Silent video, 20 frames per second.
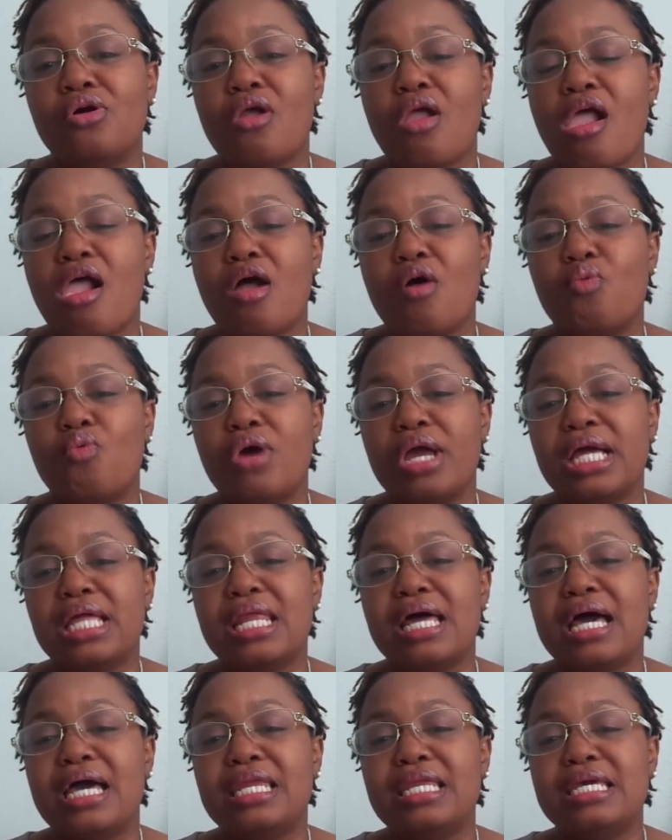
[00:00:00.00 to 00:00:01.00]
One
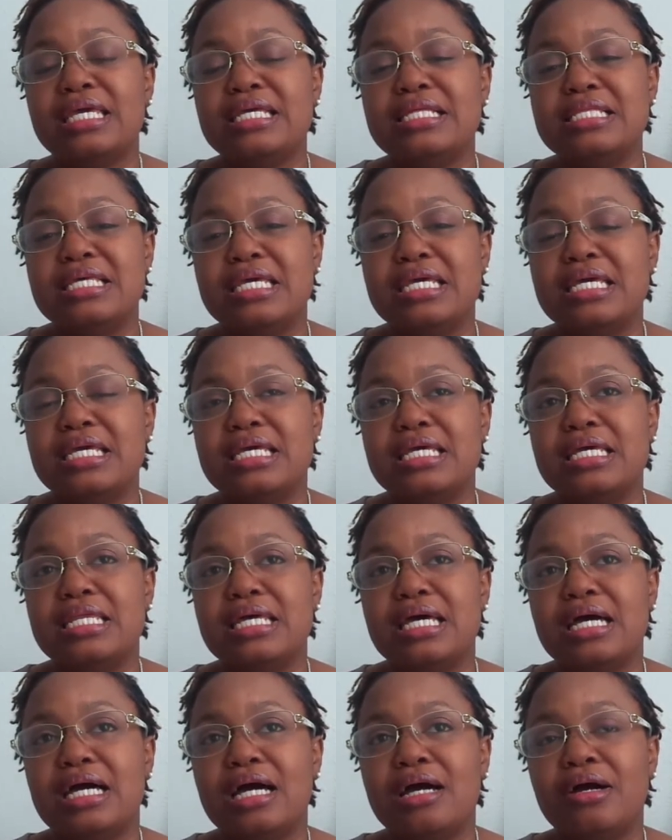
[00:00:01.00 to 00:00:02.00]
client he did,
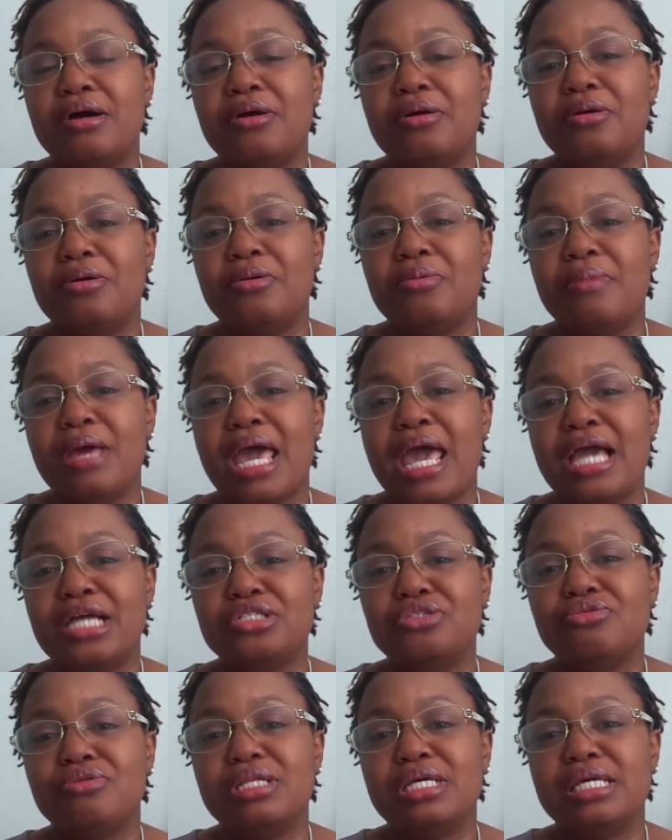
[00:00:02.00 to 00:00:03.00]

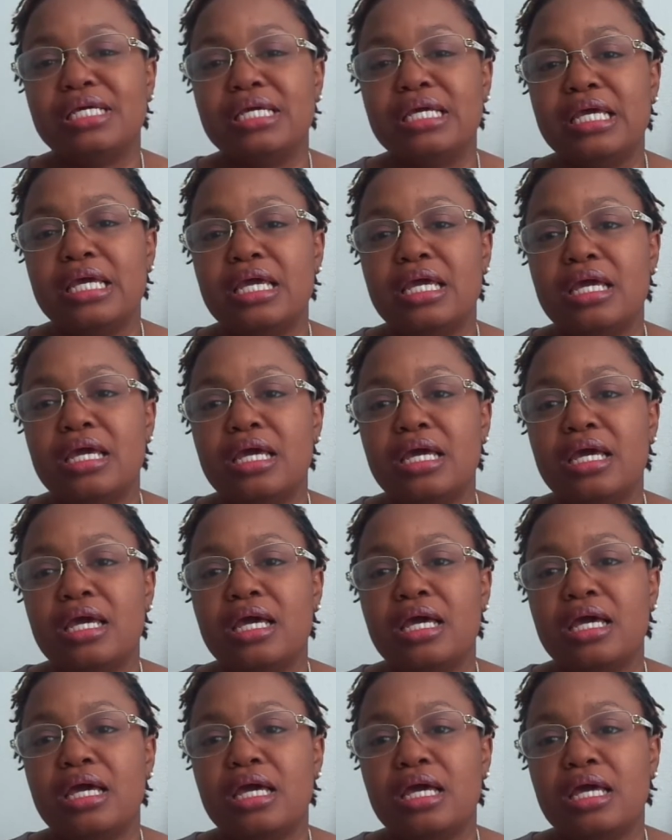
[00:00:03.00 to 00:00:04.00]
actually,
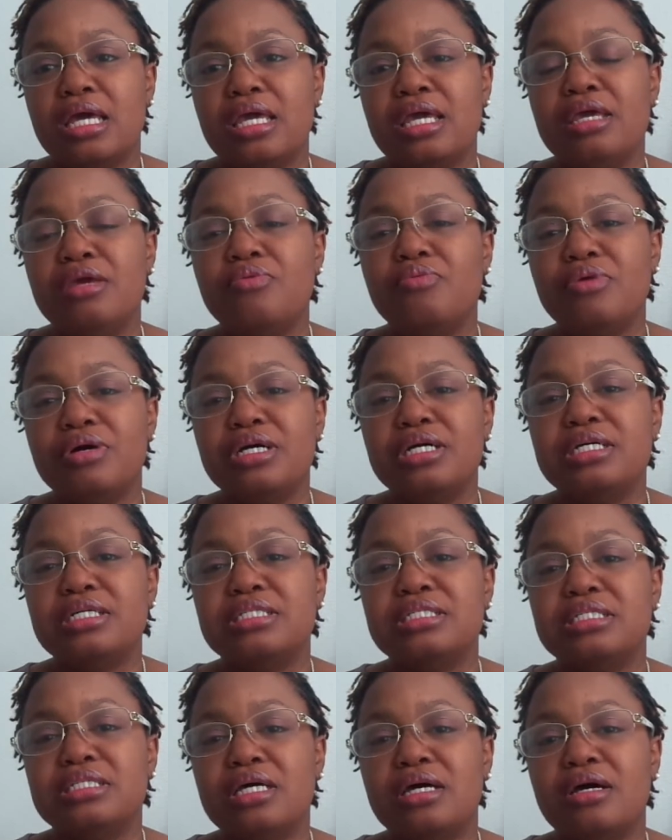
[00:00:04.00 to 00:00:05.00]
he
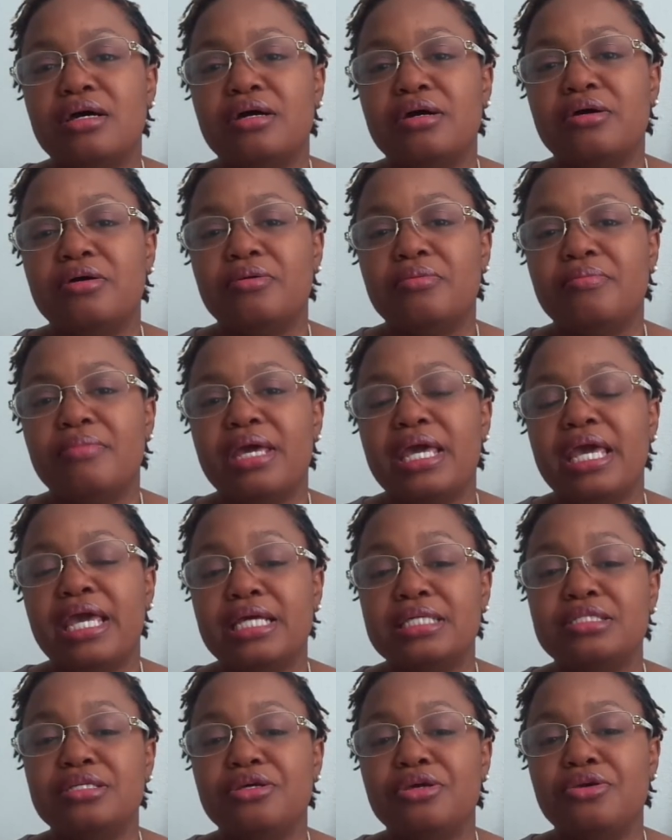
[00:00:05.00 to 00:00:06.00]
was
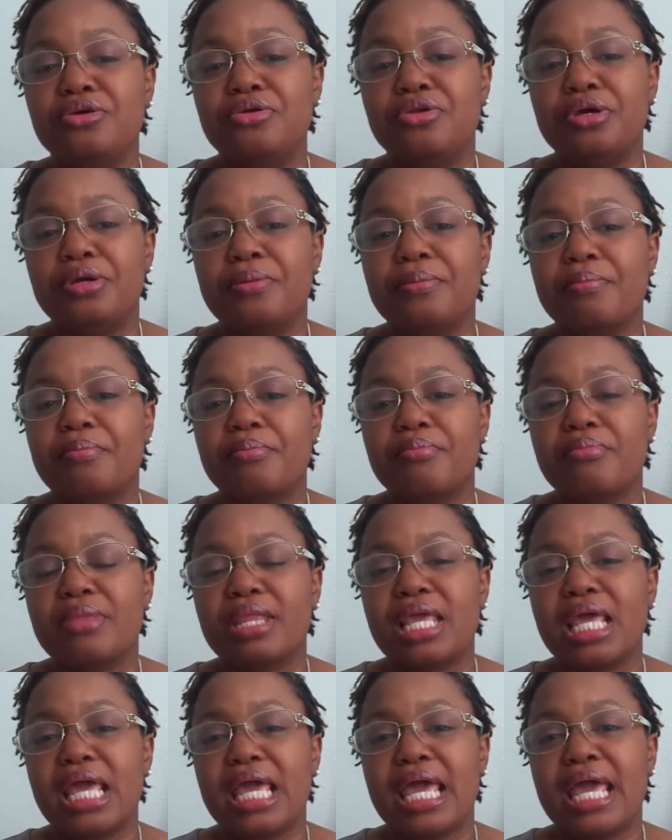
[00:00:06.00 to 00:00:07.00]
executed,
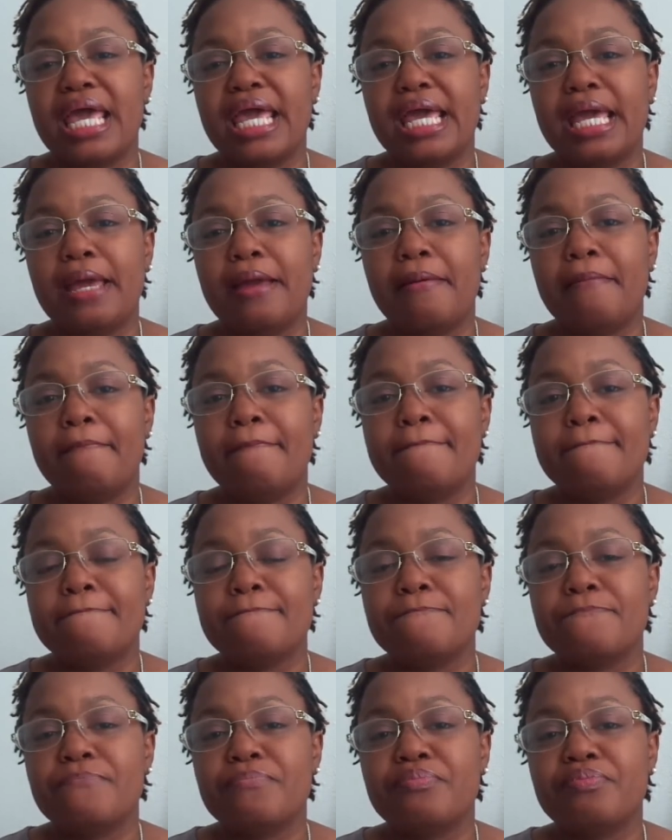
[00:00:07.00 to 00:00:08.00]
and
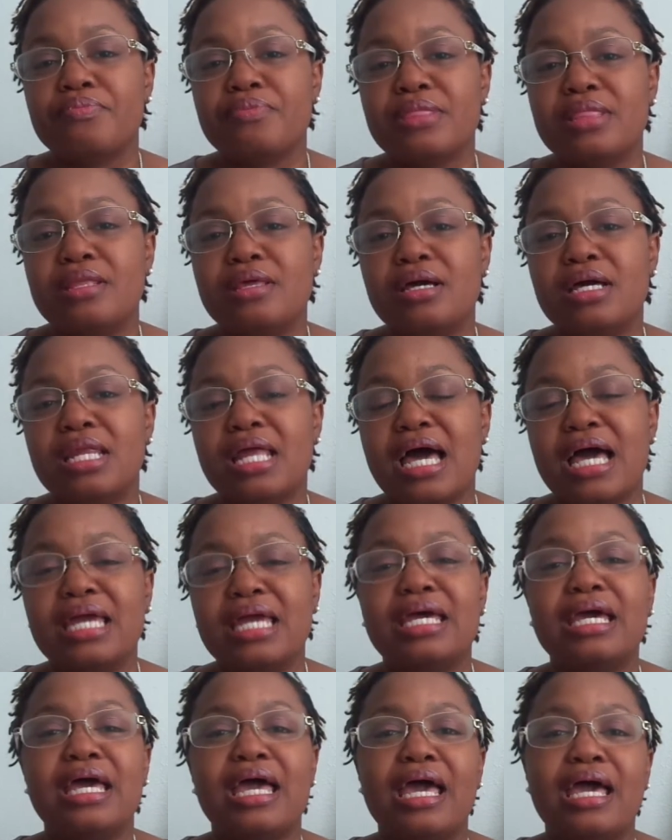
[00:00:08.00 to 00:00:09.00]
the client
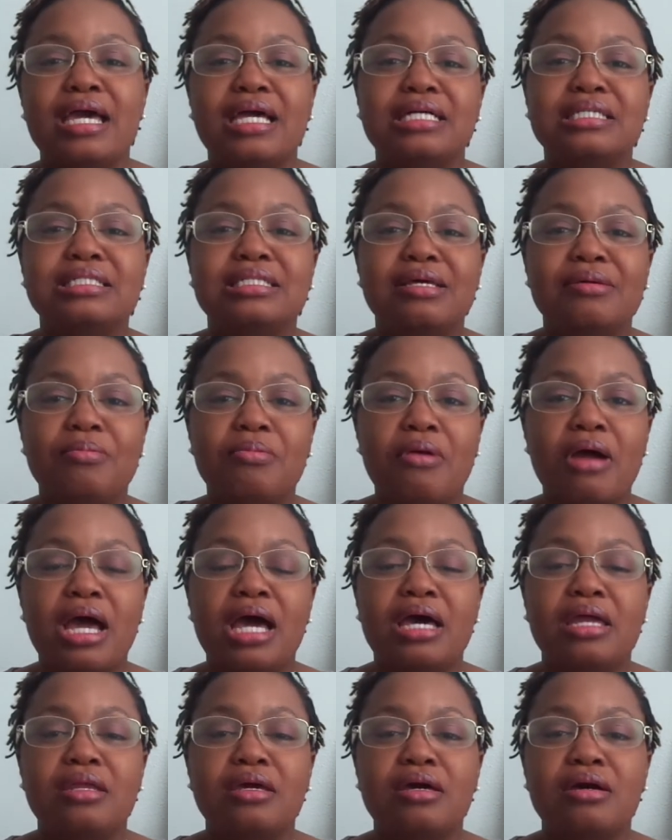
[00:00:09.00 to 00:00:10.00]
had asked that
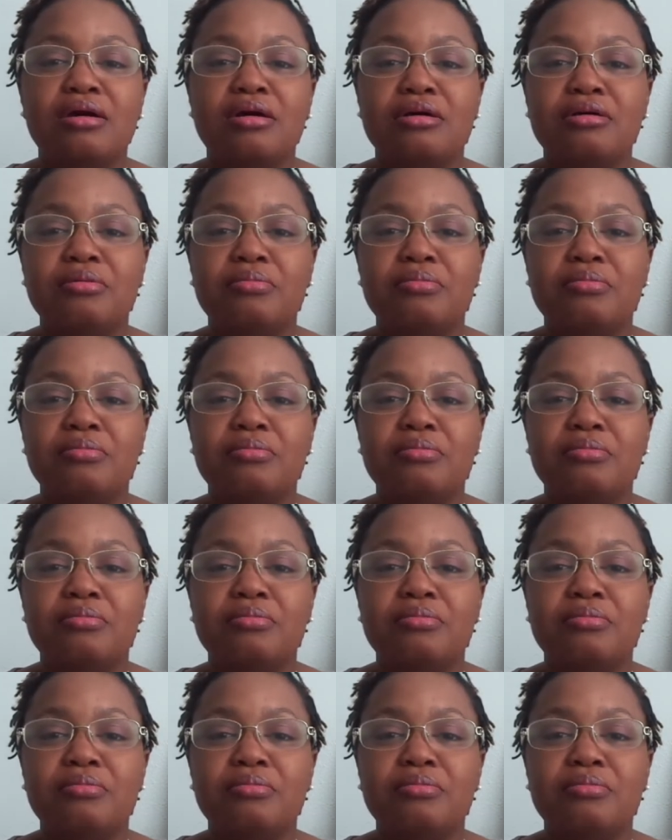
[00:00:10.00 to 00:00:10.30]
Bryan come